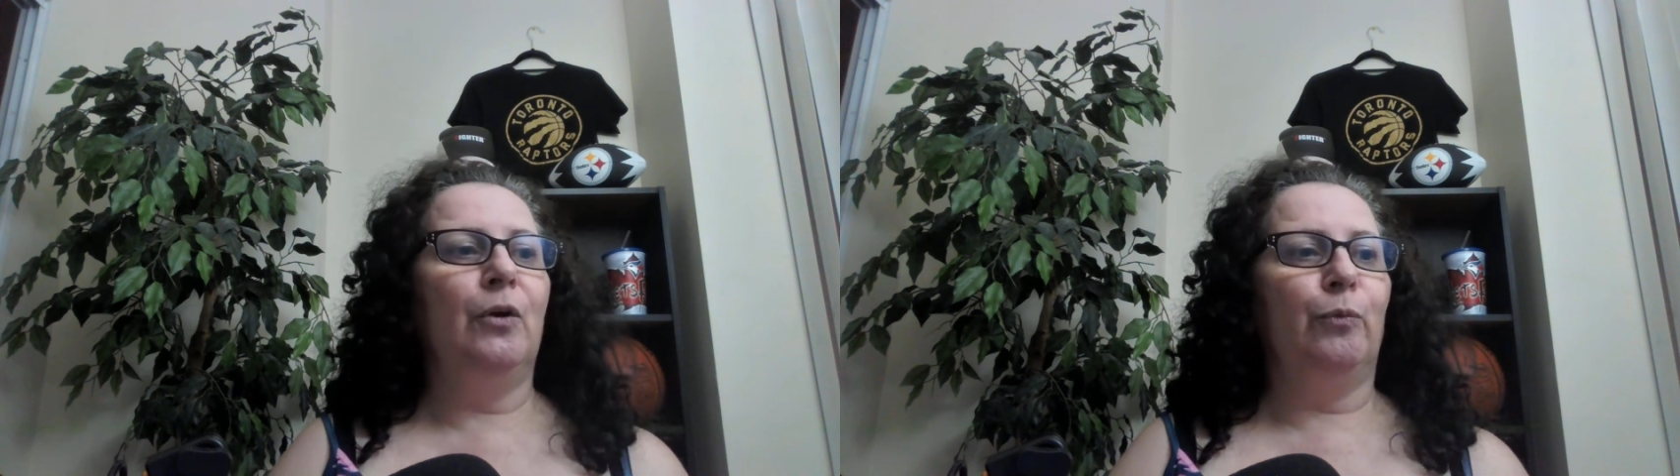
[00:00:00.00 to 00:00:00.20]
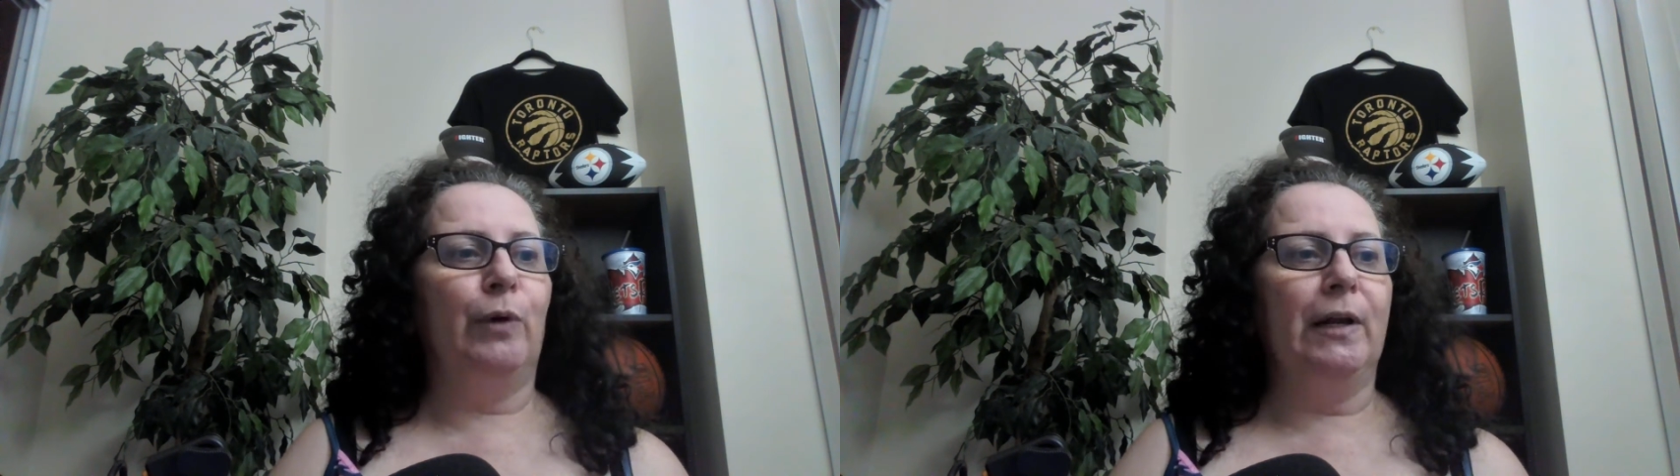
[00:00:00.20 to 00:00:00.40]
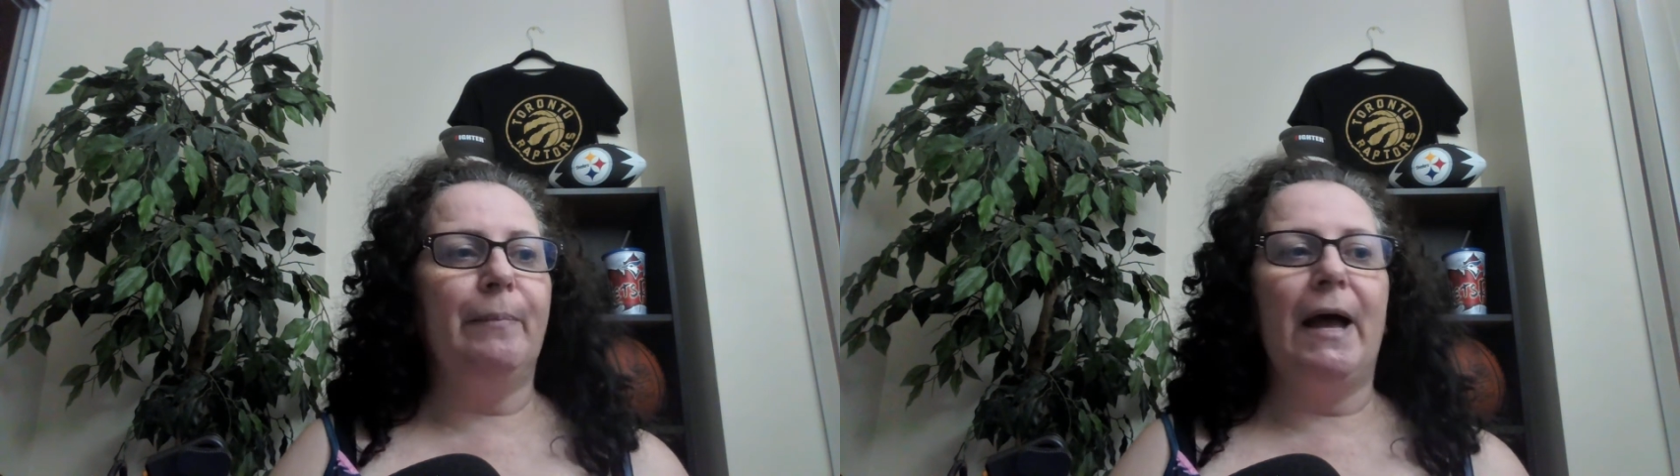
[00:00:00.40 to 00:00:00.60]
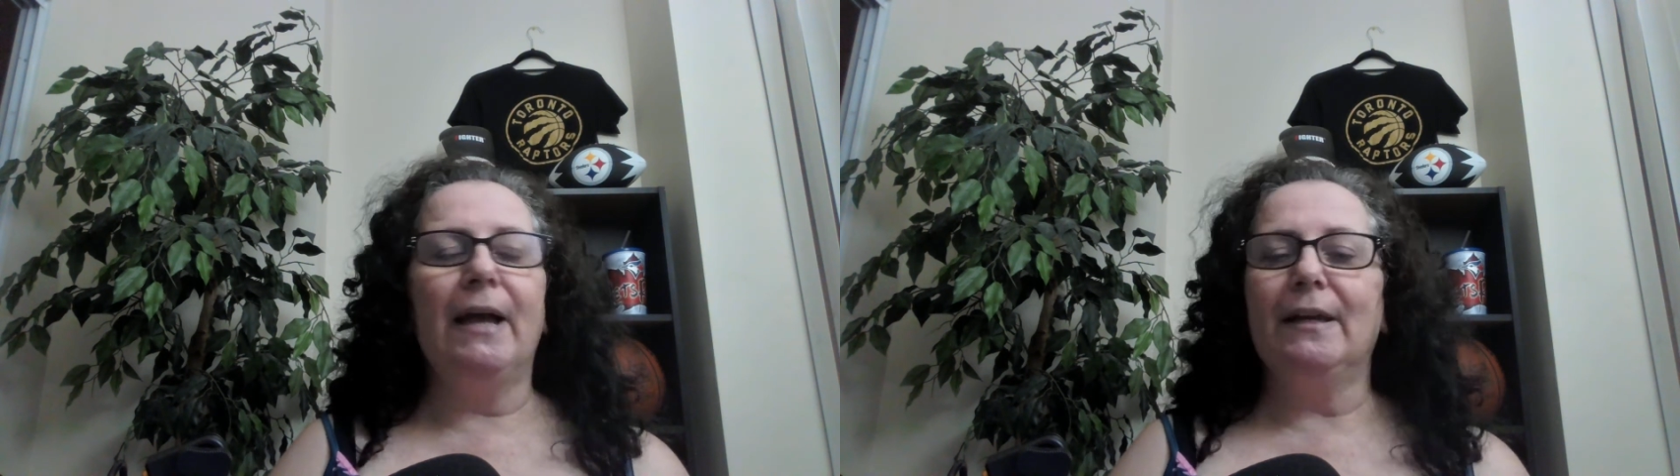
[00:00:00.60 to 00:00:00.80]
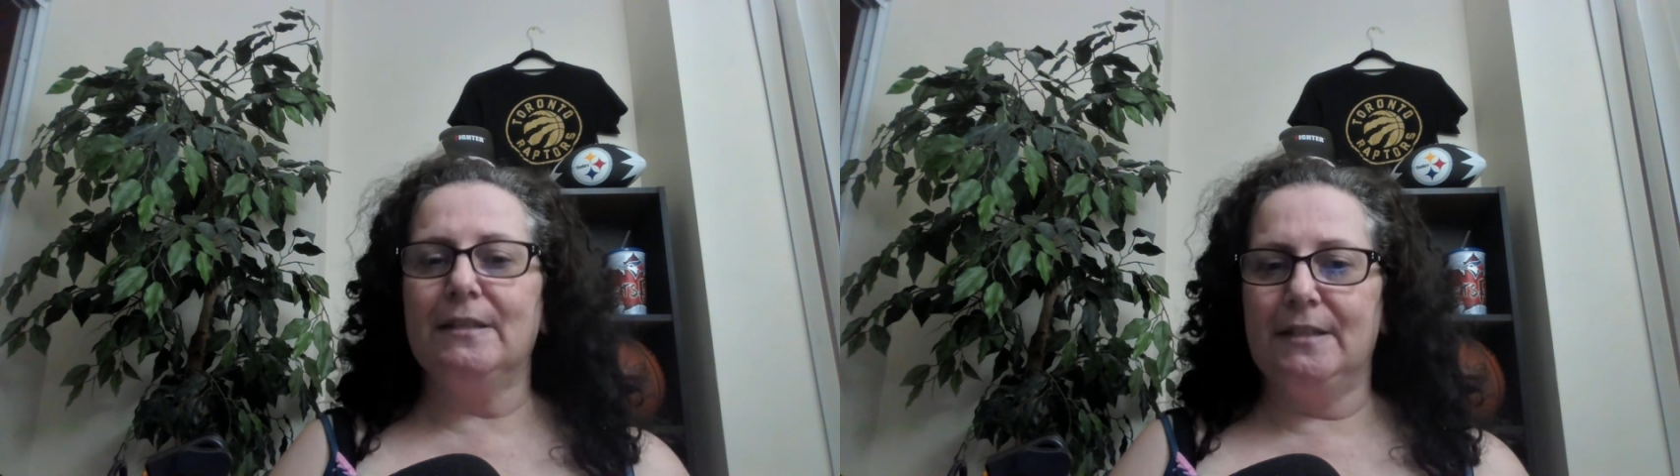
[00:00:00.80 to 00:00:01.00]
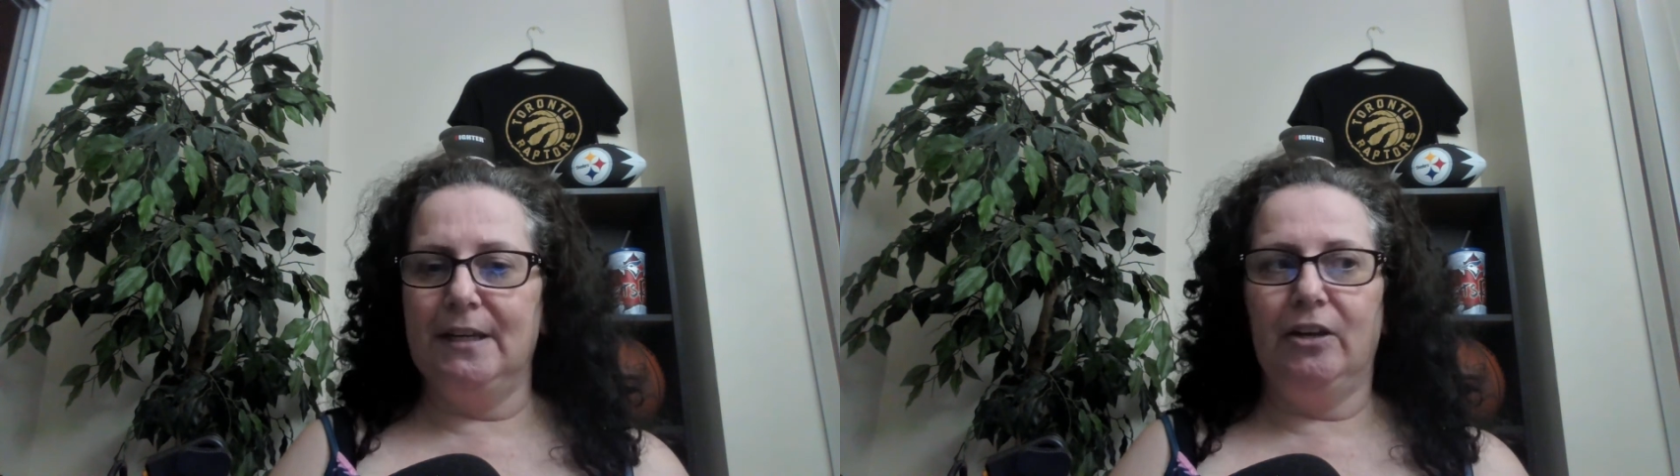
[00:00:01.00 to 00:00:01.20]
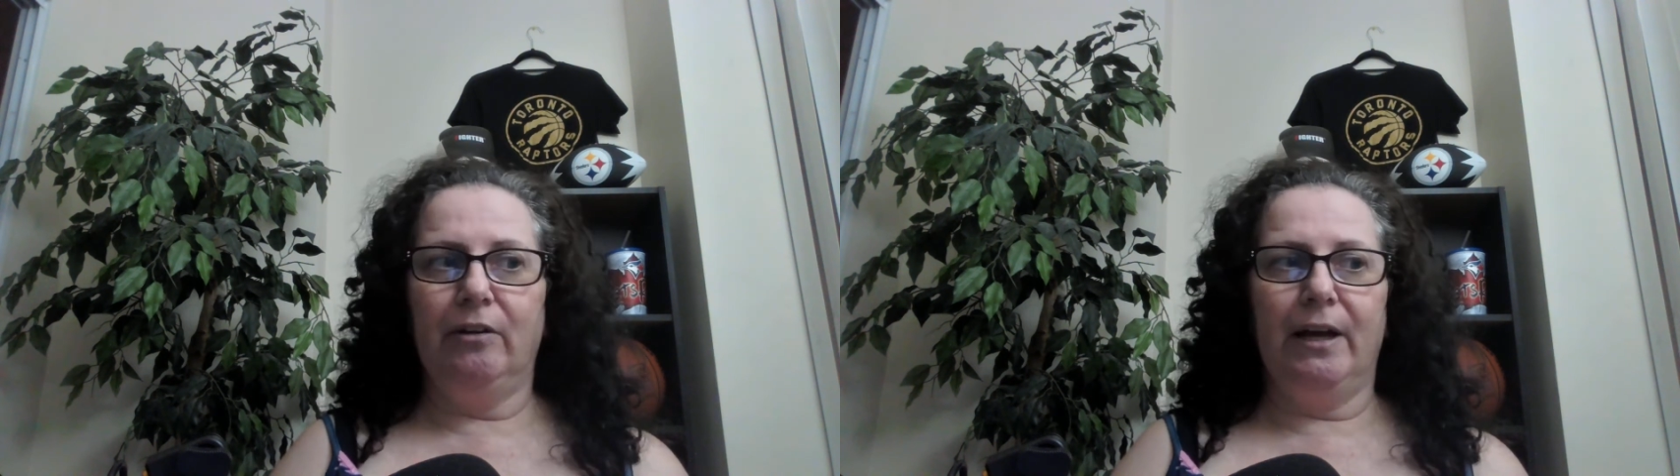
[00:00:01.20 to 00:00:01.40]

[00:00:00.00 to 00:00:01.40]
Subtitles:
running back Ezekiel